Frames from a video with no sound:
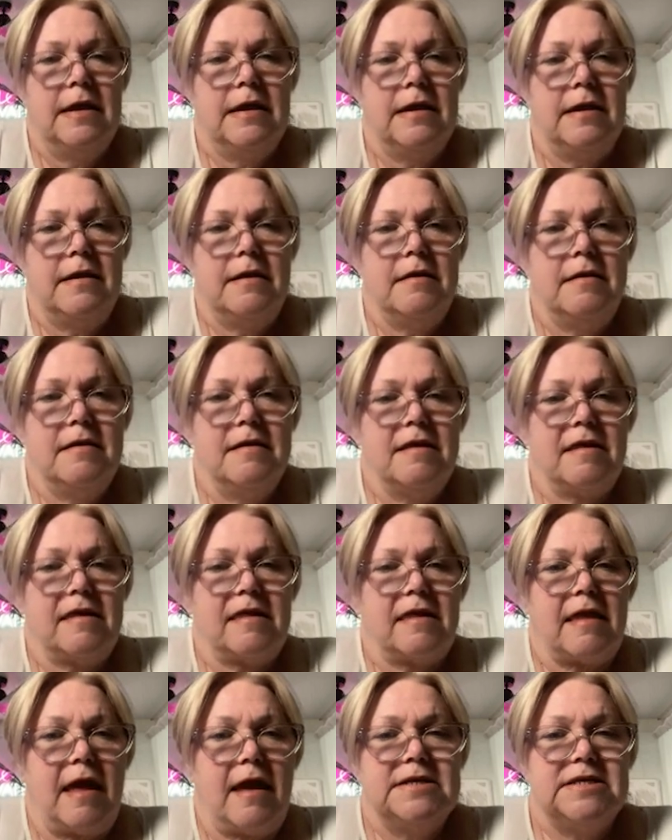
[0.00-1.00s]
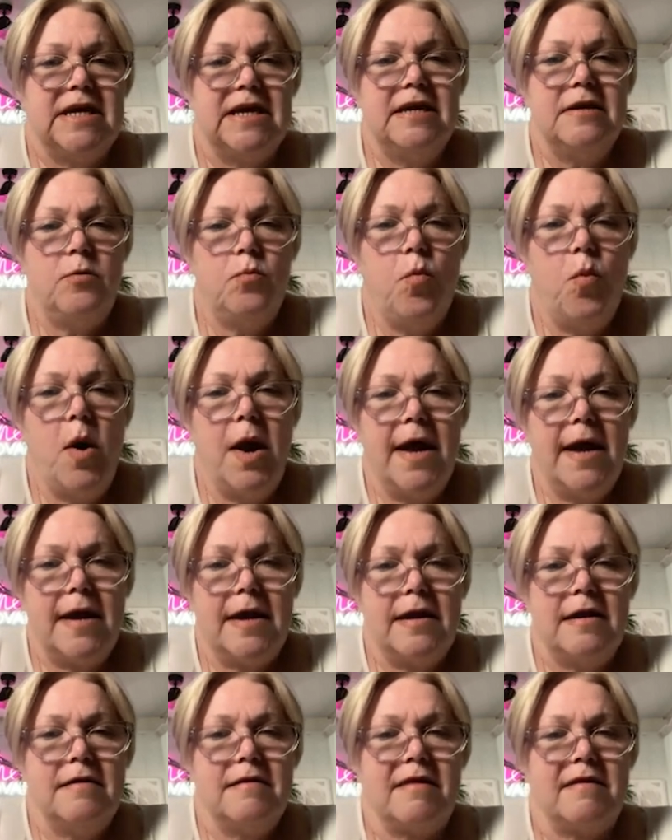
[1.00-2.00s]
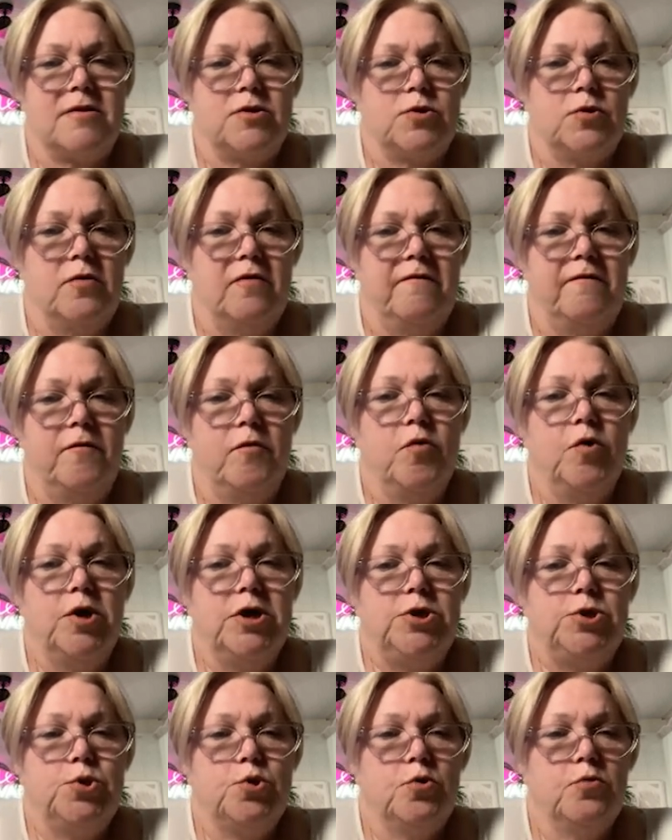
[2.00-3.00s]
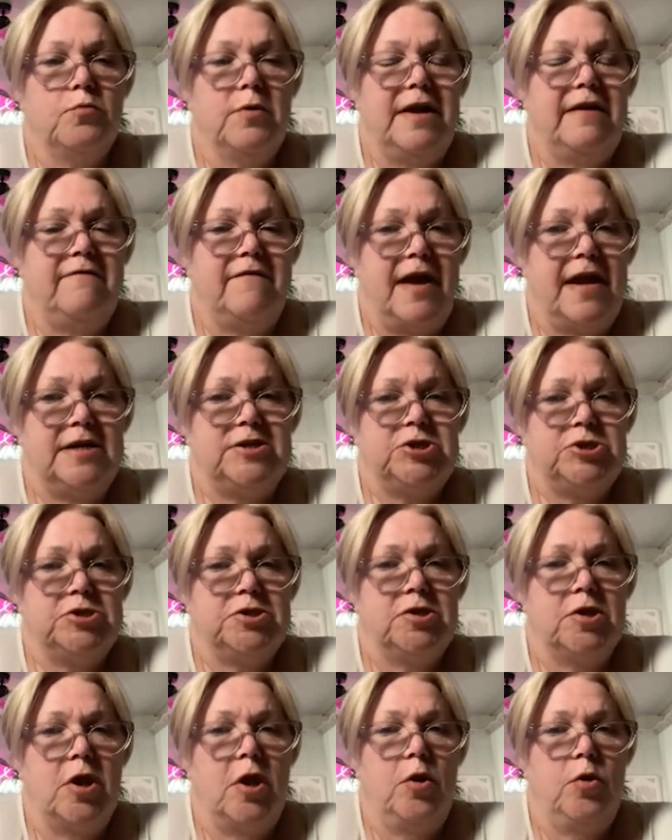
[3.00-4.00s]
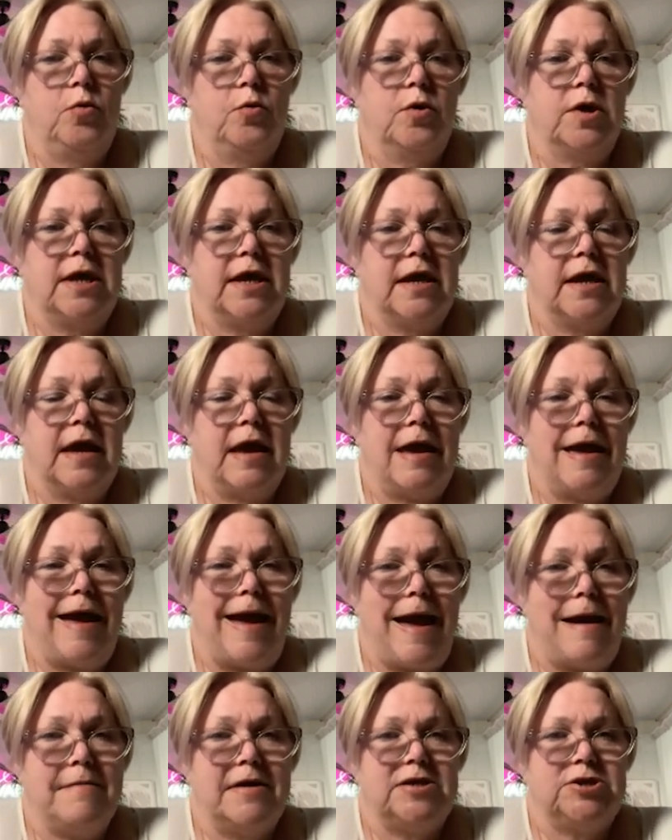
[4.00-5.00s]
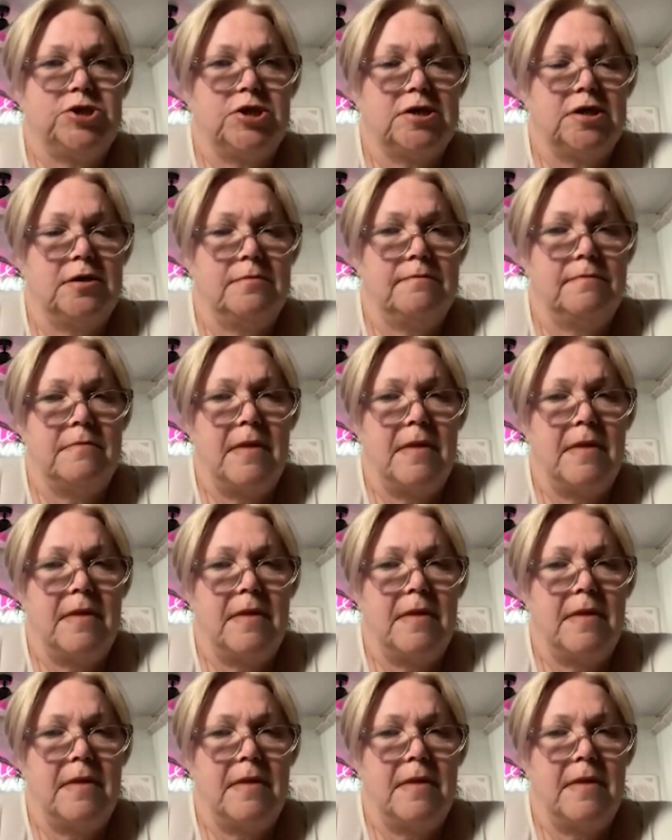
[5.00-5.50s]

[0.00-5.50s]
is 10 ways to avoid your renovation looking amateur.